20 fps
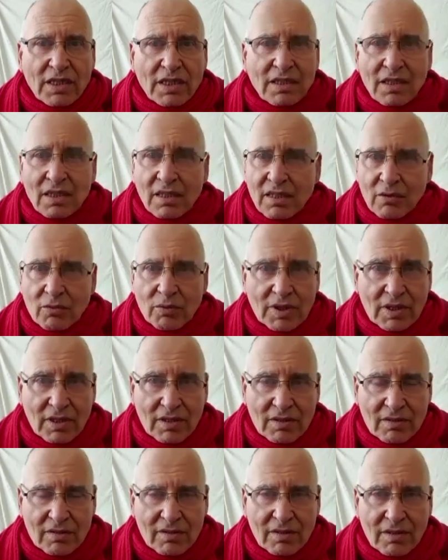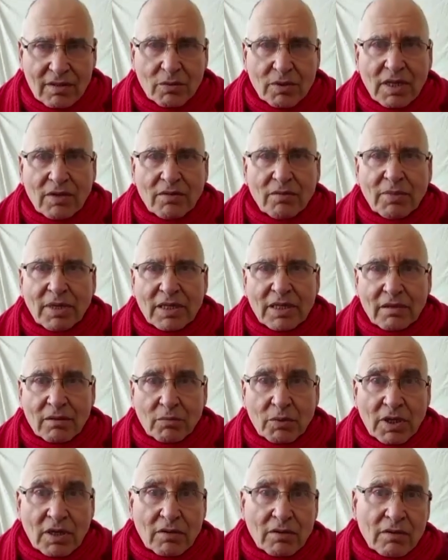and we can see, but
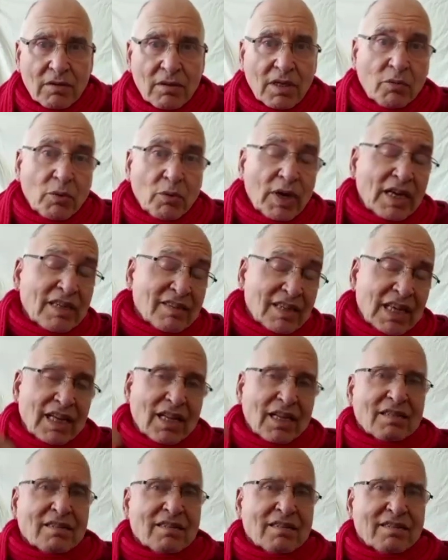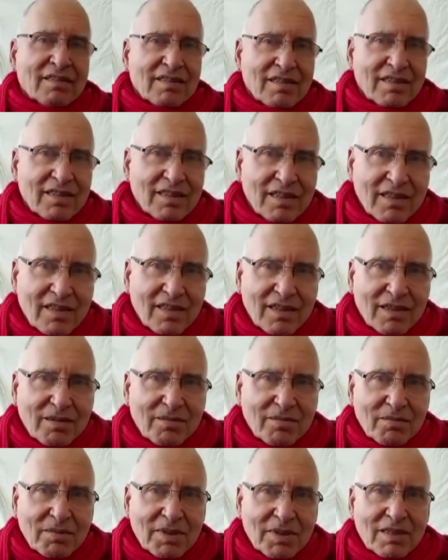the way is endless.
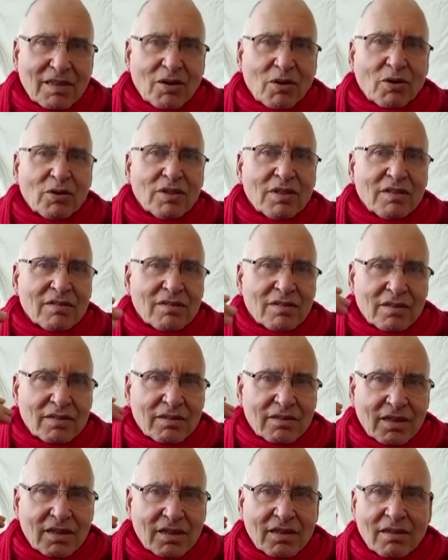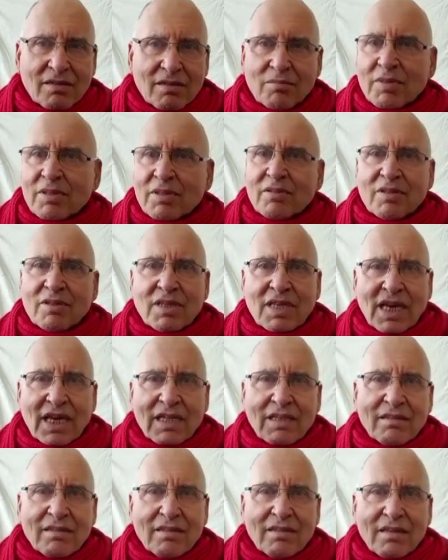But the long but you
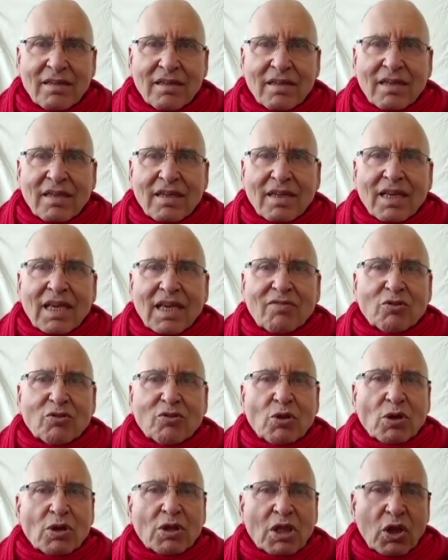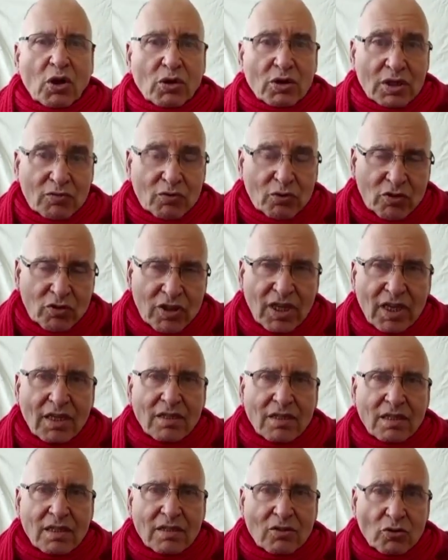can't, you don't long. If you
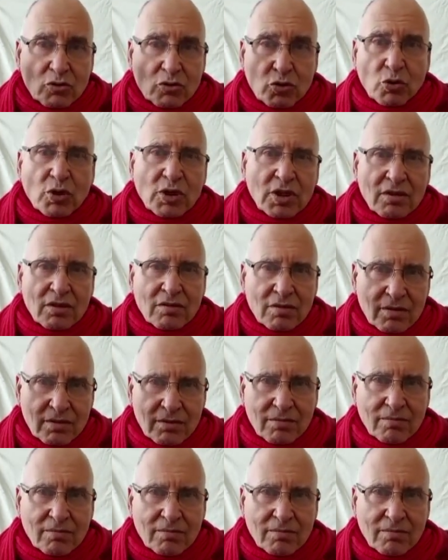think that you do it,